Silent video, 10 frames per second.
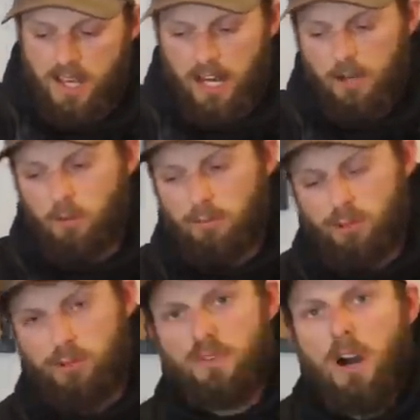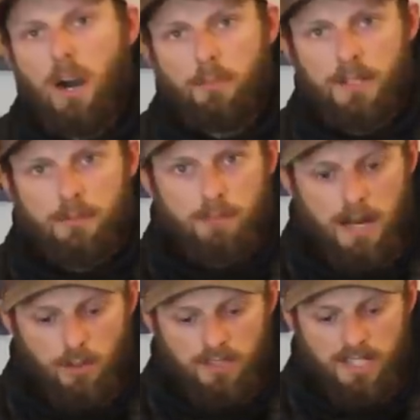I will move up in
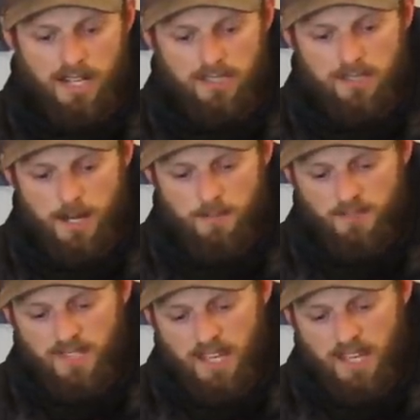pound test, right?